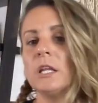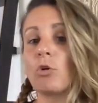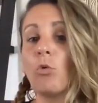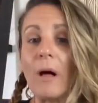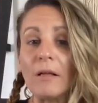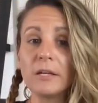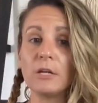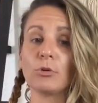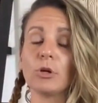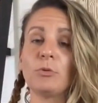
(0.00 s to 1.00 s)
The
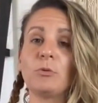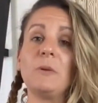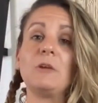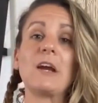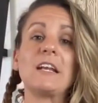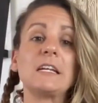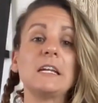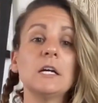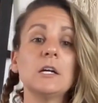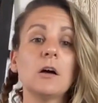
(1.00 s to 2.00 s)
quality group would be
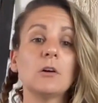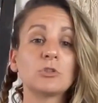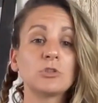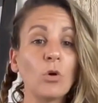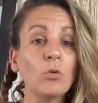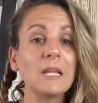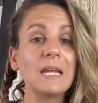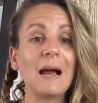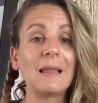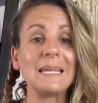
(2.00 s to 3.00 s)
graded
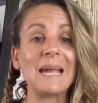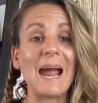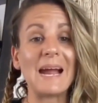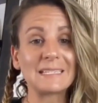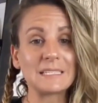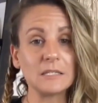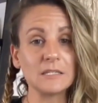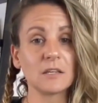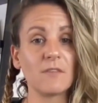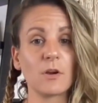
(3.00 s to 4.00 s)
solely on the
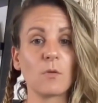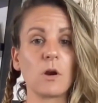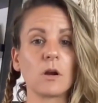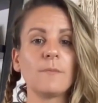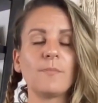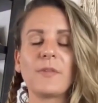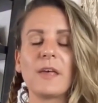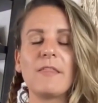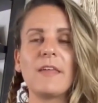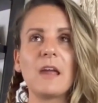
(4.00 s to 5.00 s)
excellence of their work
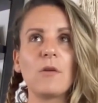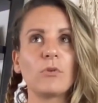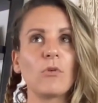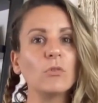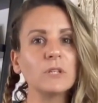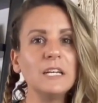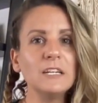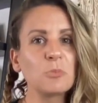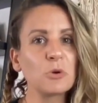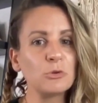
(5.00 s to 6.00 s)
they would only
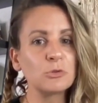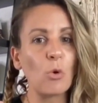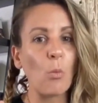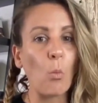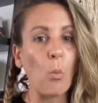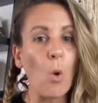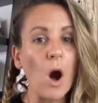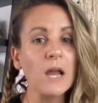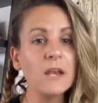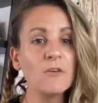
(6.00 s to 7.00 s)
need to produce
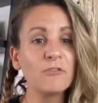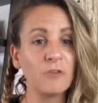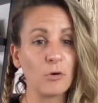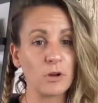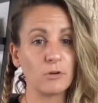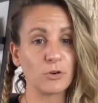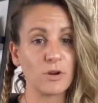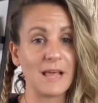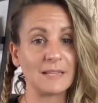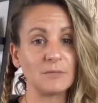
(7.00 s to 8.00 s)
one photo
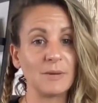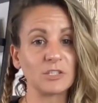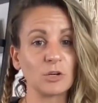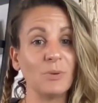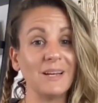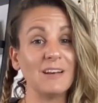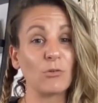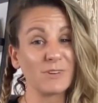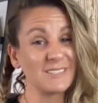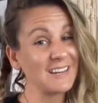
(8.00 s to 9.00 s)
during that semester. But in
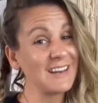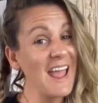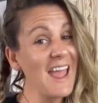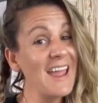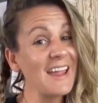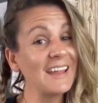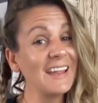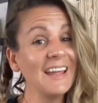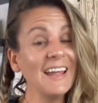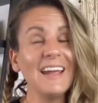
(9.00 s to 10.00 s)
order to get an
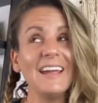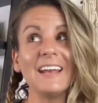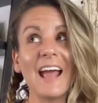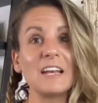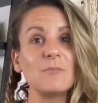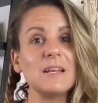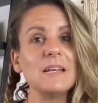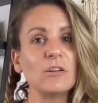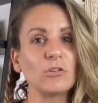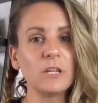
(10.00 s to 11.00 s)
A, it had to be
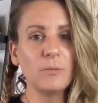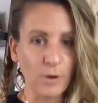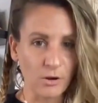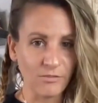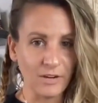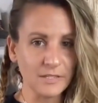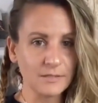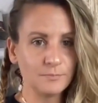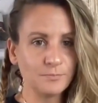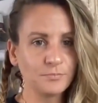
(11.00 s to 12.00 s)
nearly perfect.
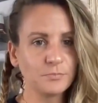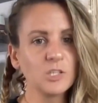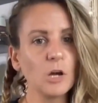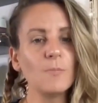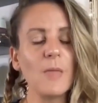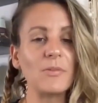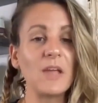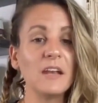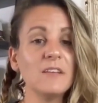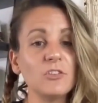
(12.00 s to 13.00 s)
So at
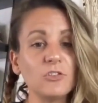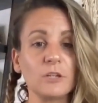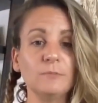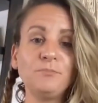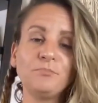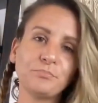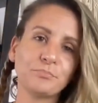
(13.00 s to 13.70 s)
the end of the term,